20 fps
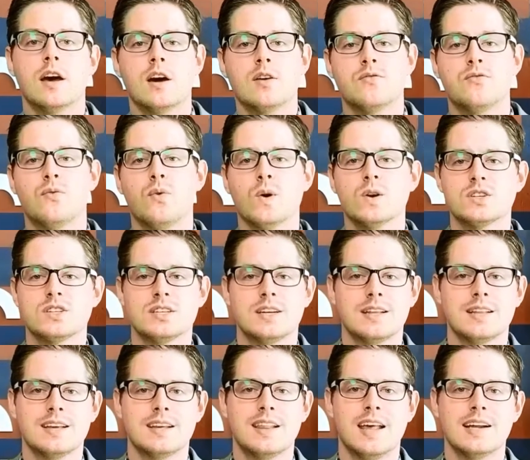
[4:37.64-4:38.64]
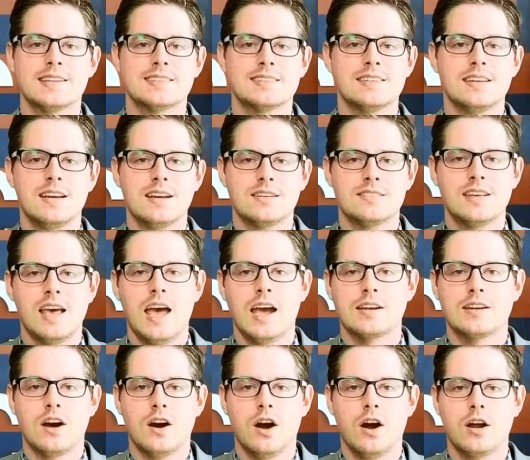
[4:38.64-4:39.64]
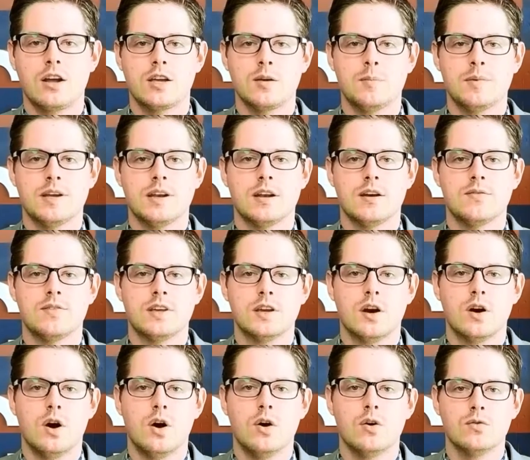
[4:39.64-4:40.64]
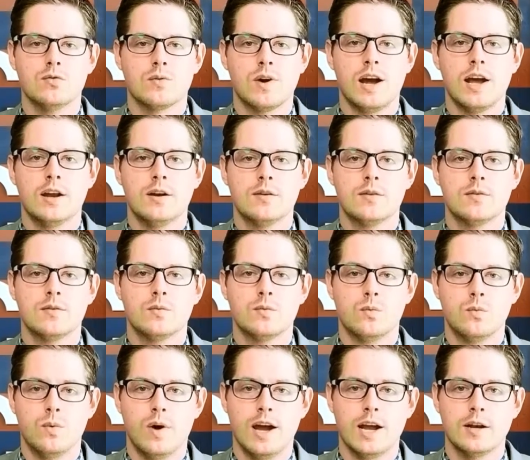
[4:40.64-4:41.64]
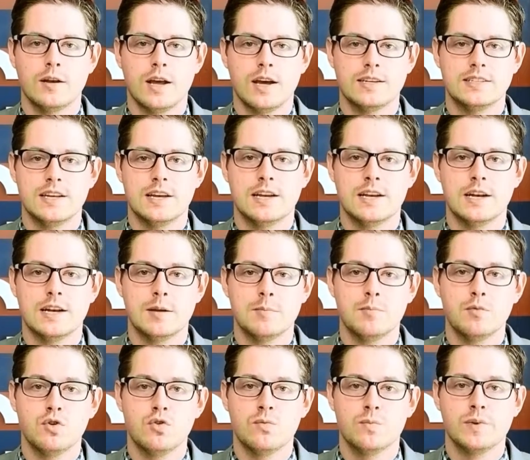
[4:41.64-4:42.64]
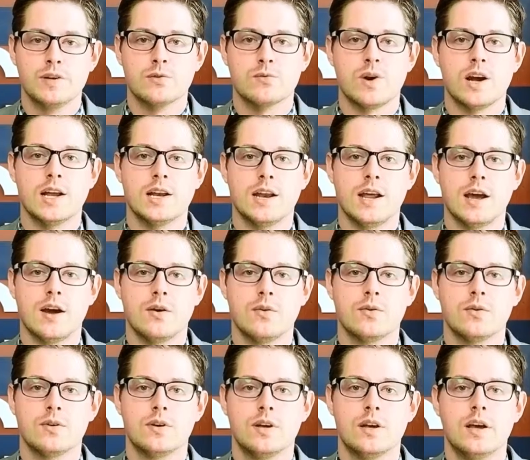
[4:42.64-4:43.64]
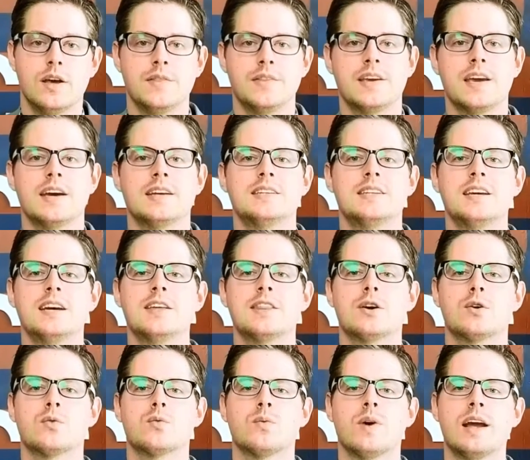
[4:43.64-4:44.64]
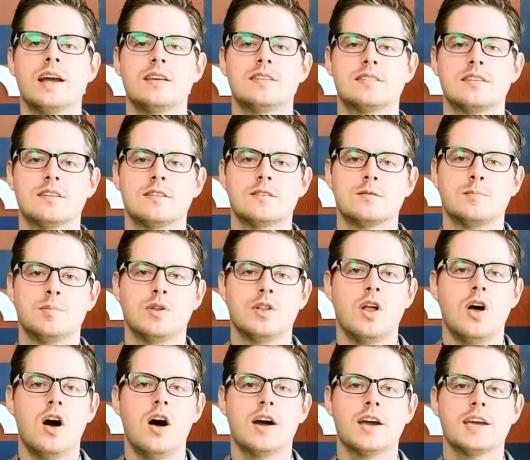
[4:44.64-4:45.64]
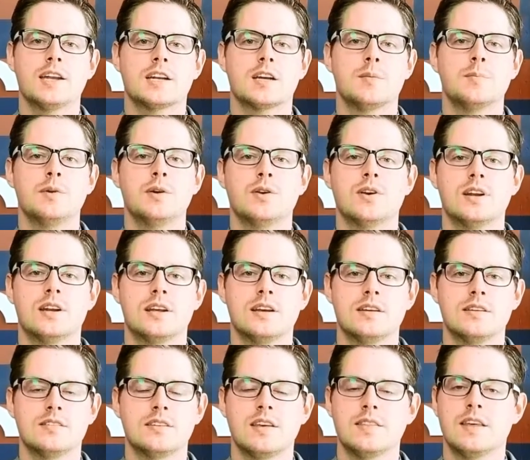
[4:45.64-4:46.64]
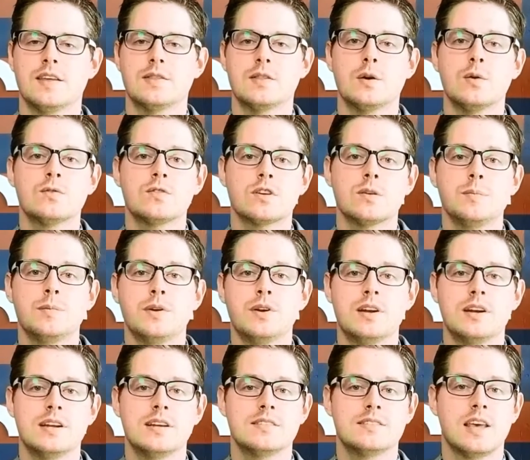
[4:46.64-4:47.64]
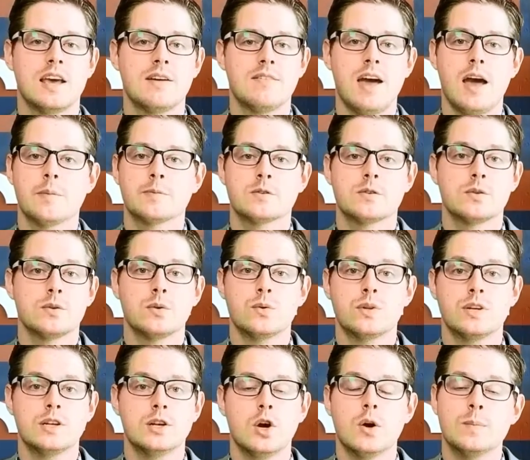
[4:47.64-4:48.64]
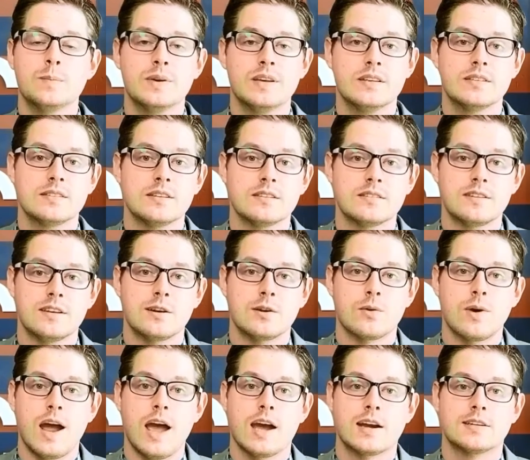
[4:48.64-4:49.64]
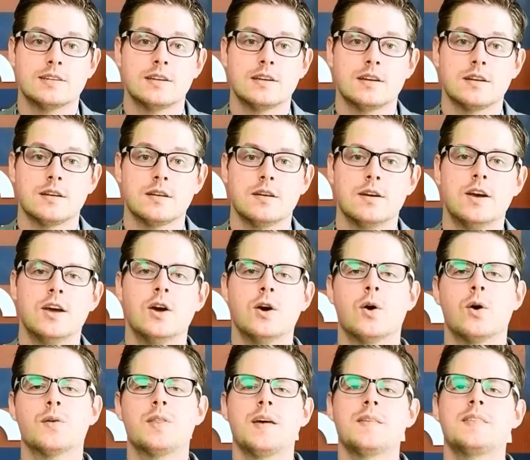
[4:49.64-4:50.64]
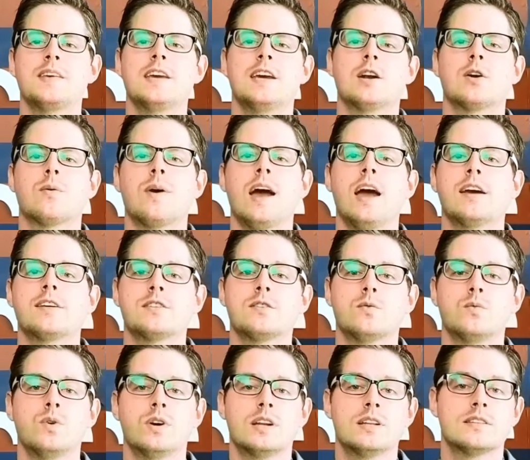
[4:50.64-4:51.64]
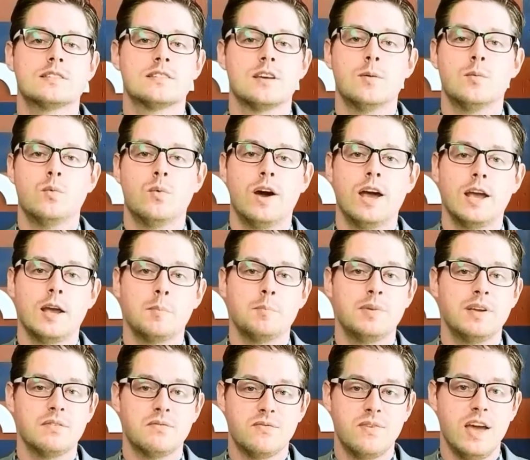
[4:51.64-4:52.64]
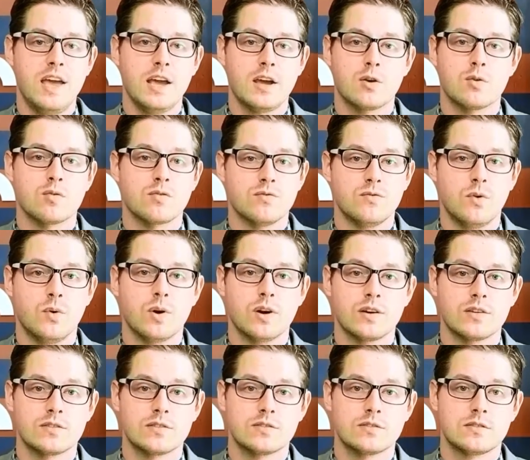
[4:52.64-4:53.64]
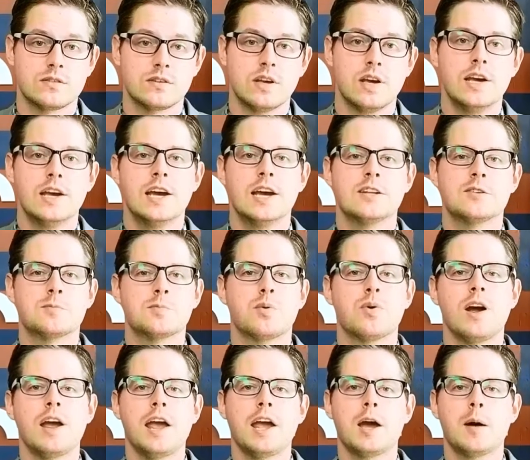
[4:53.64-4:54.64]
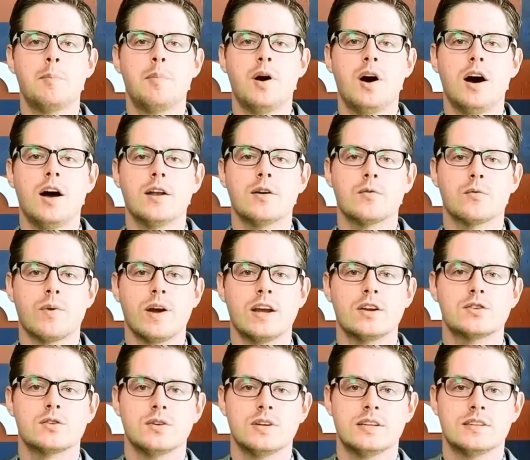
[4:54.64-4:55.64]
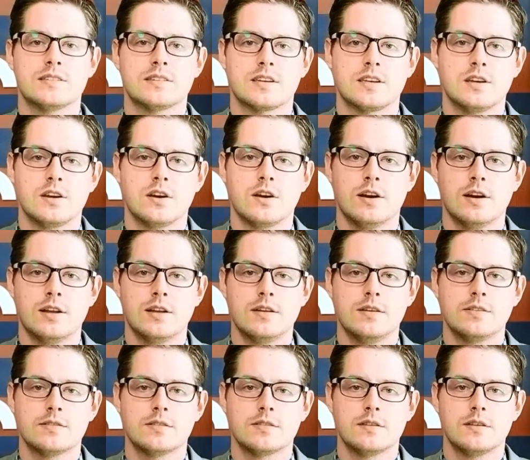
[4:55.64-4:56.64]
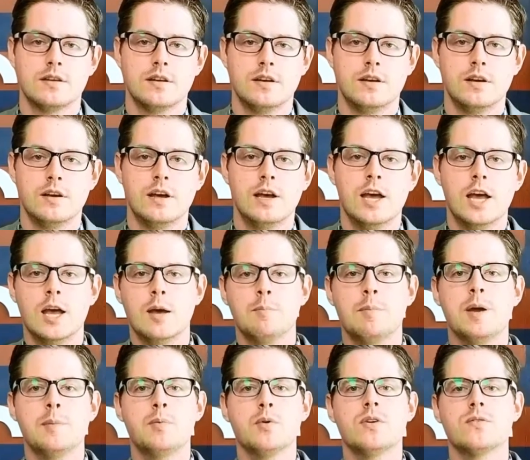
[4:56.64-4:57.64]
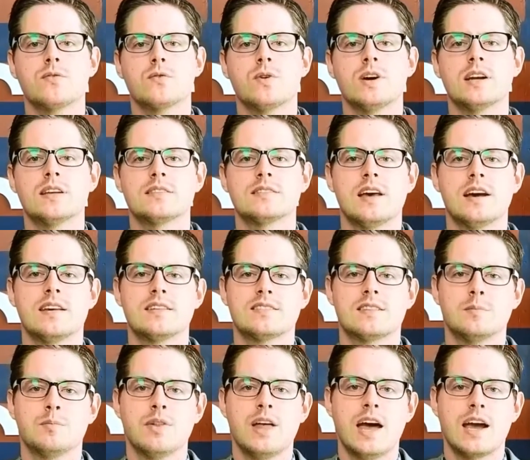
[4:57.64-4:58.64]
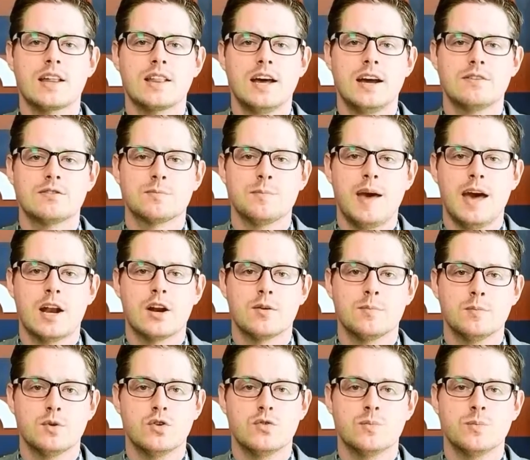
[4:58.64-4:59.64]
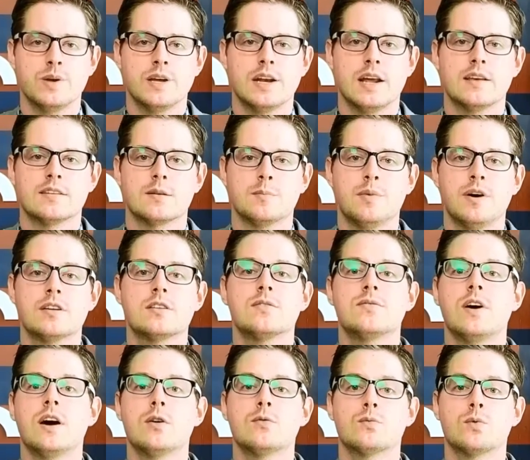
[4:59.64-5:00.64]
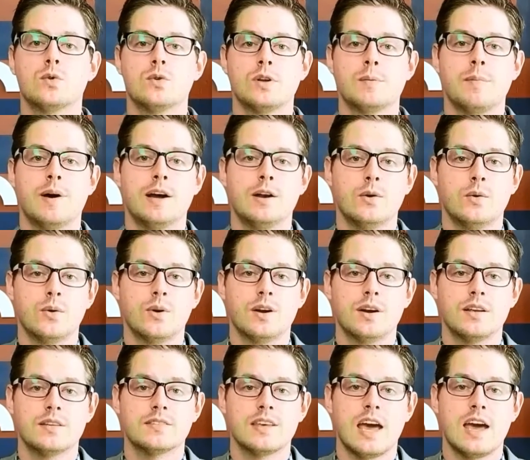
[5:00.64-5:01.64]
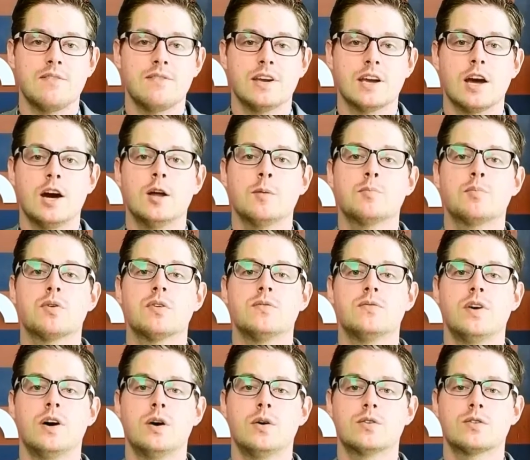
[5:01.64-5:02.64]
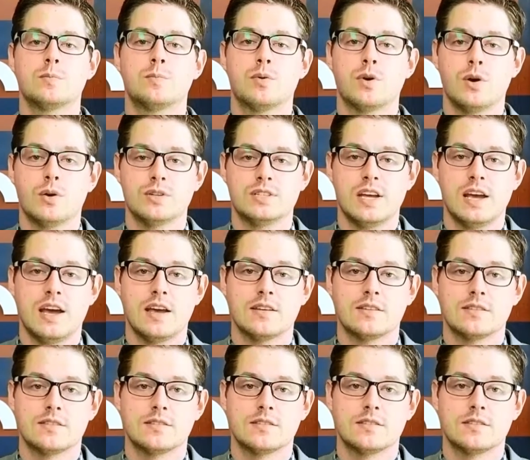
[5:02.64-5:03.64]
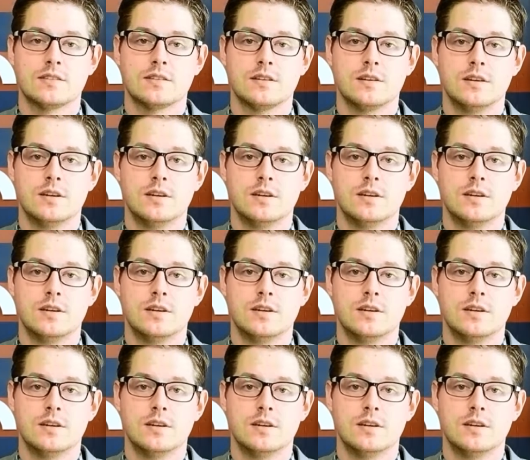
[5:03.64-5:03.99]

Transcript: Unfortunately, that's the exact argument of the alt-right white identity movement right now. The idea that races belong in communities and that those communities have absolutely no business interacting, or that the interaction would in some way be fake or forced. It's preying upon racial insecurities. People have criticized the Black Lives Matter movement as a bunch of unruly minorities having unprovoked protests.